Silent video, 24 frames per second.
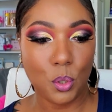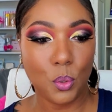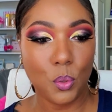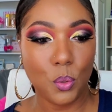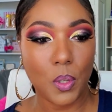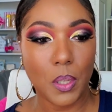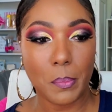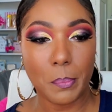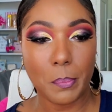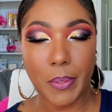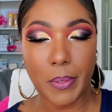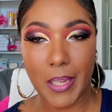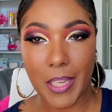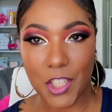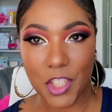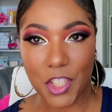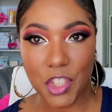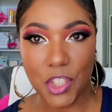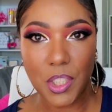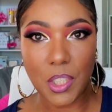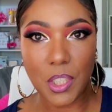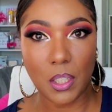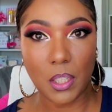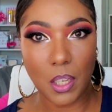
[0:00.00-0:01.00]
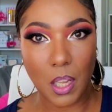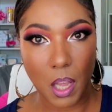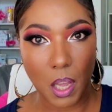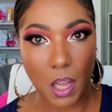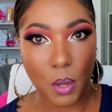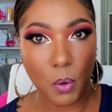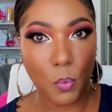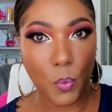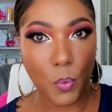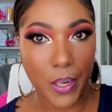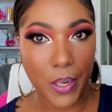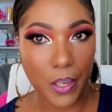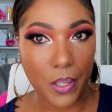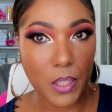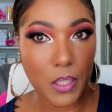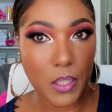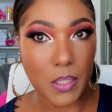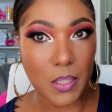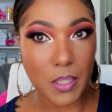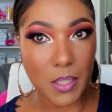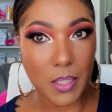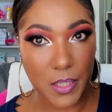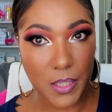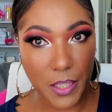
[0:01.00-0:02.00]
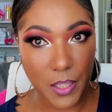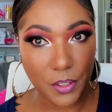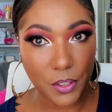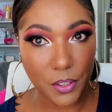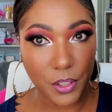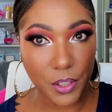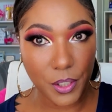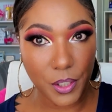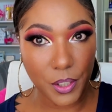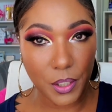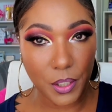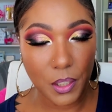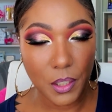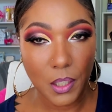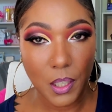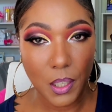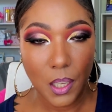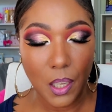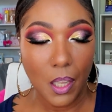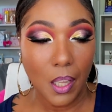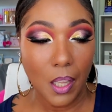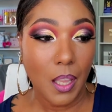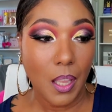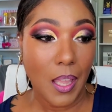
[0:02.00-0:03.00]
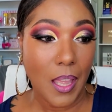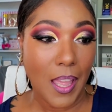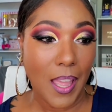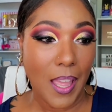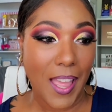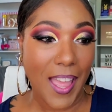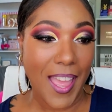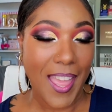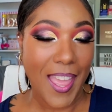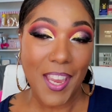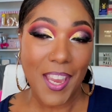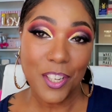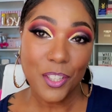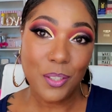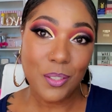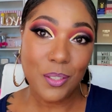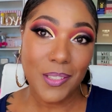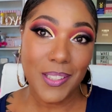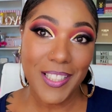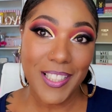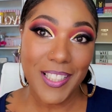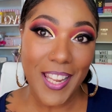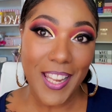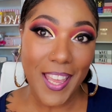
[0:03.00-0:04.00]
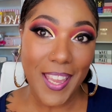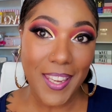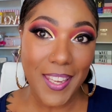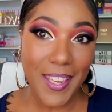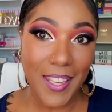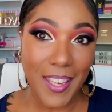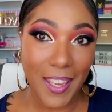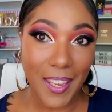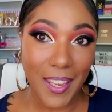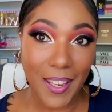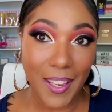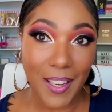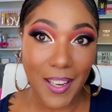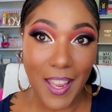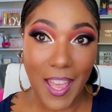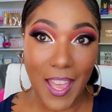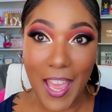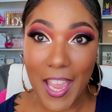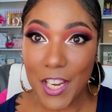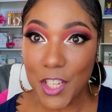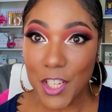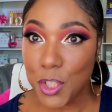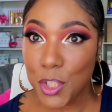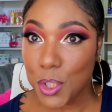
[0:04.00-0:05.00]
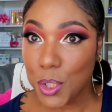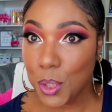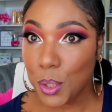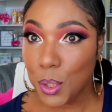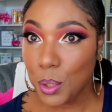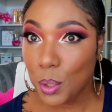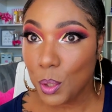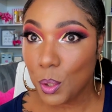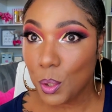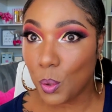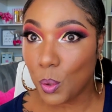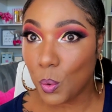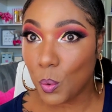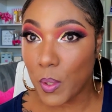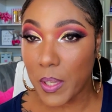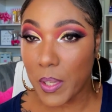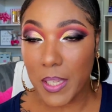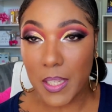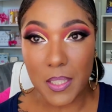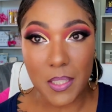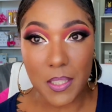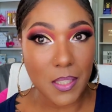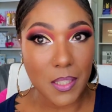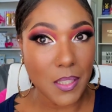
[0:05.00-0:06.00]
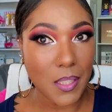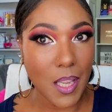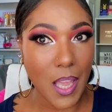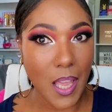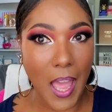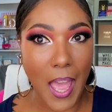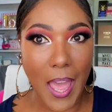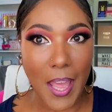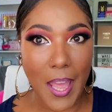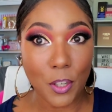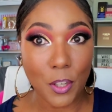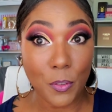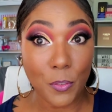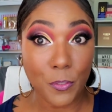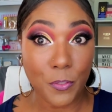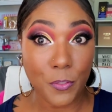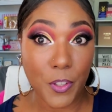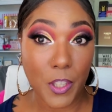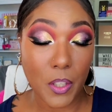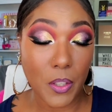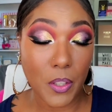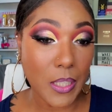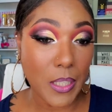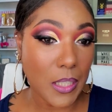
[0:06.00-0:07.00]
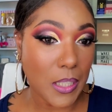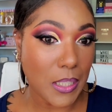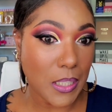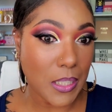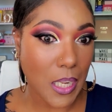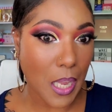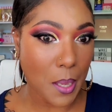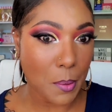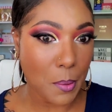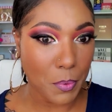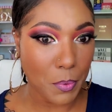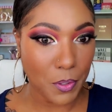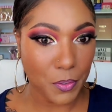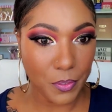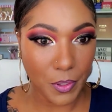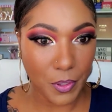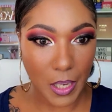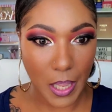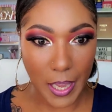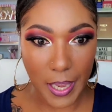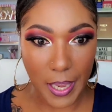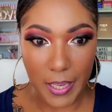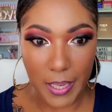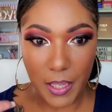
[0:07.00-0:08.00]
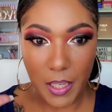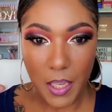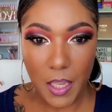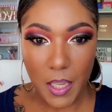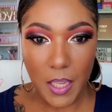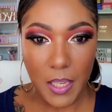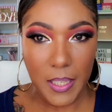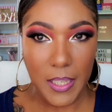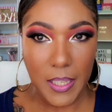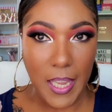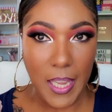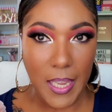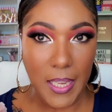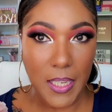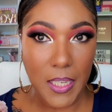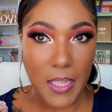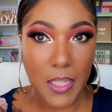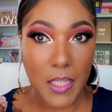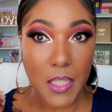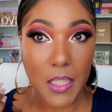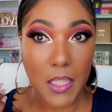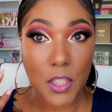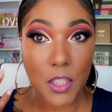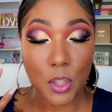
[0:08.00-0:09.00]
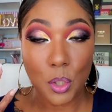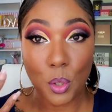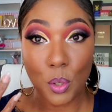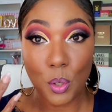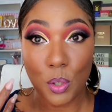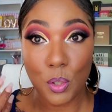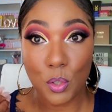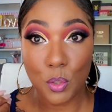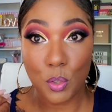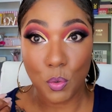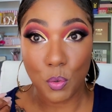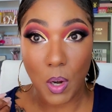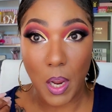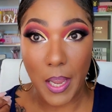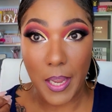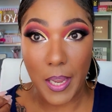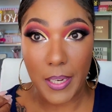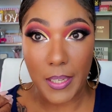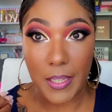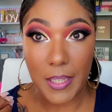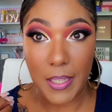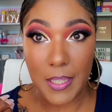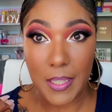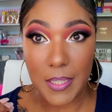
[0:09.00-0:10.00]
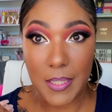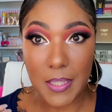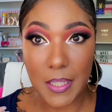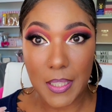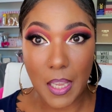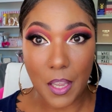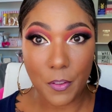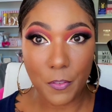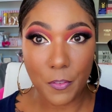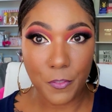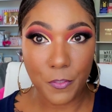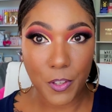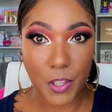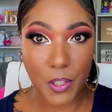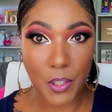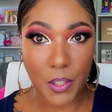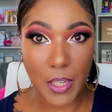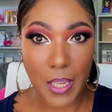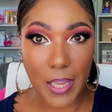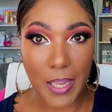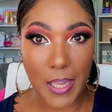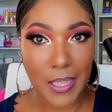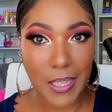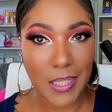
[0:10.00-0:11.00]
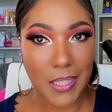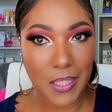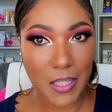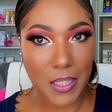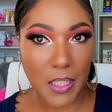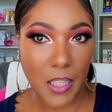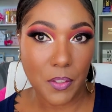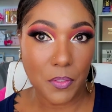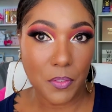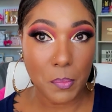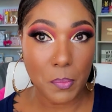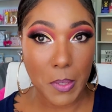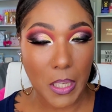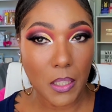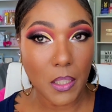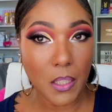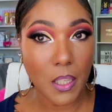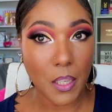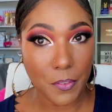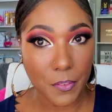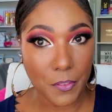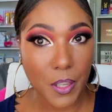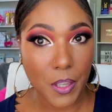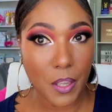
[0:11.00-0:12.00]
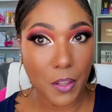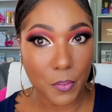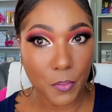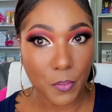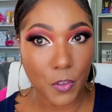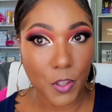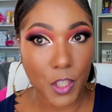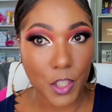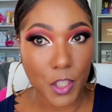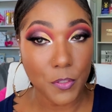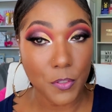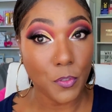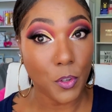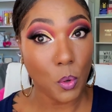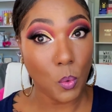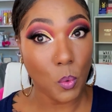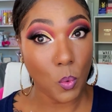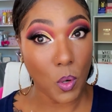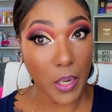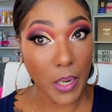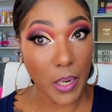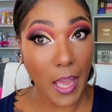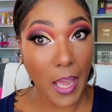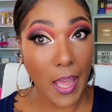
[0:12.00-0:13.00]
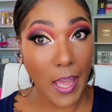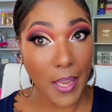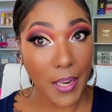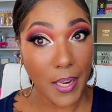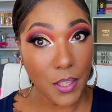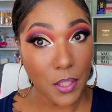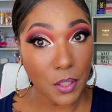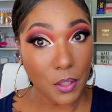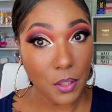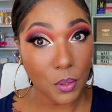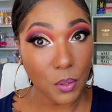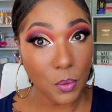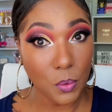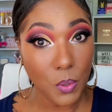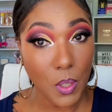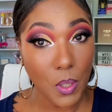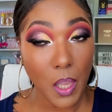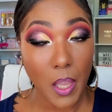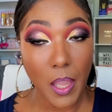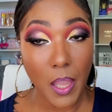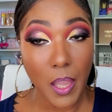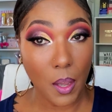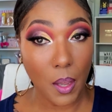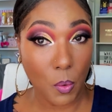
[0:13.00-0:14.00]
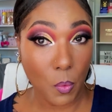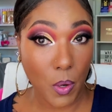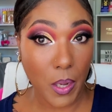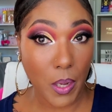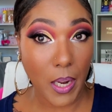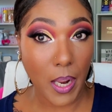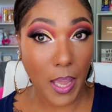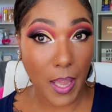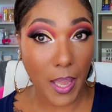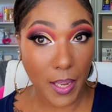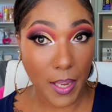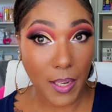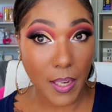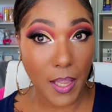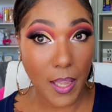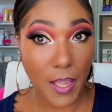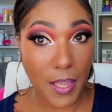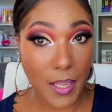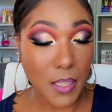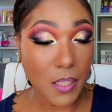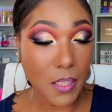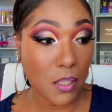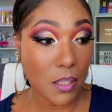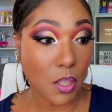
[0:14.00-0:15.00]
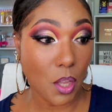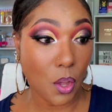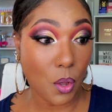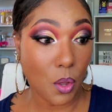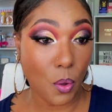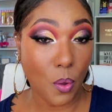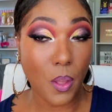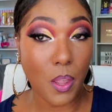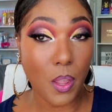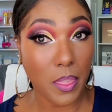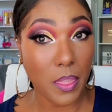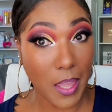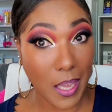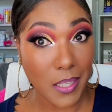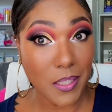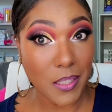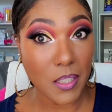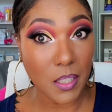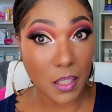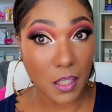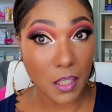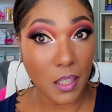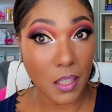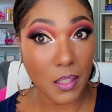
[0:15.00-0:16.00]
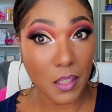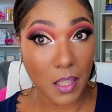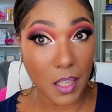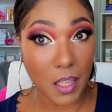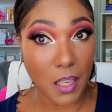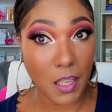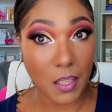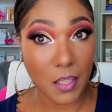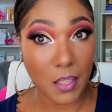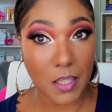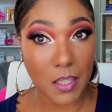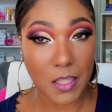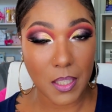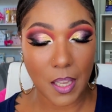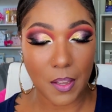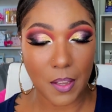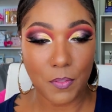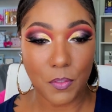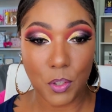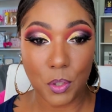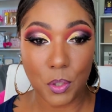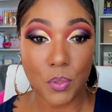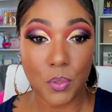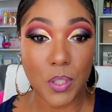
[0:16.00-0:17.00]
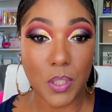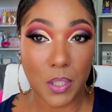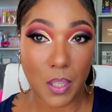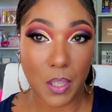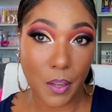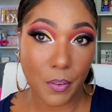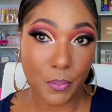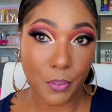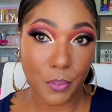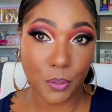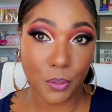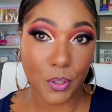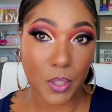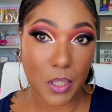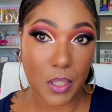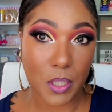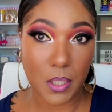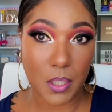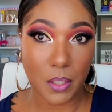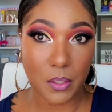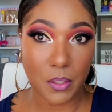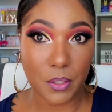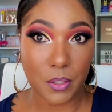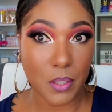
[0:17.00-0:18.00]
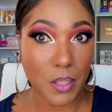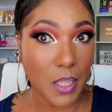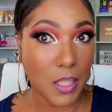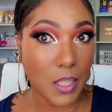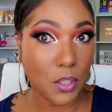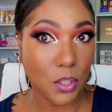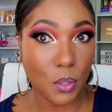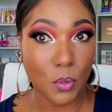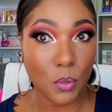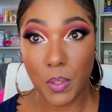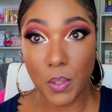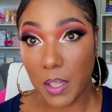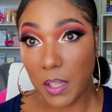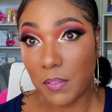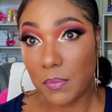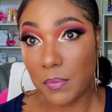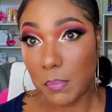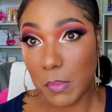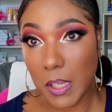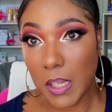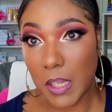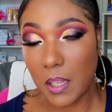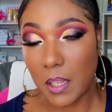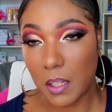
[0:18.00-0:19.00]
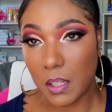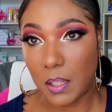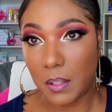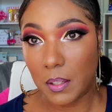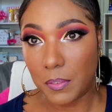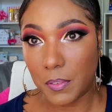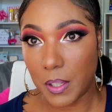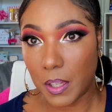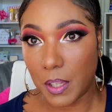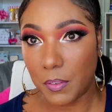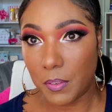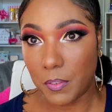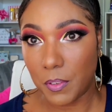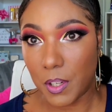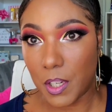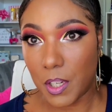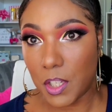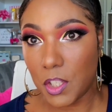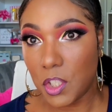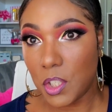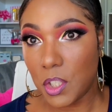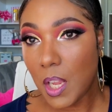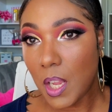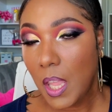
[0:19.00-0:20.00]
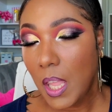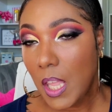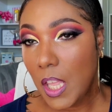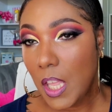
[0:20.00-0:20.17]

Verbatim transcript: True Complexion Longwear Concealer, I actually like it. I do. It's, I don't feel any type of like cakiness or dryness. I feel like it's giving me enough coverage for what I do and what I like. So that's a good thing because I've used several concealers that don't give me enough coverage.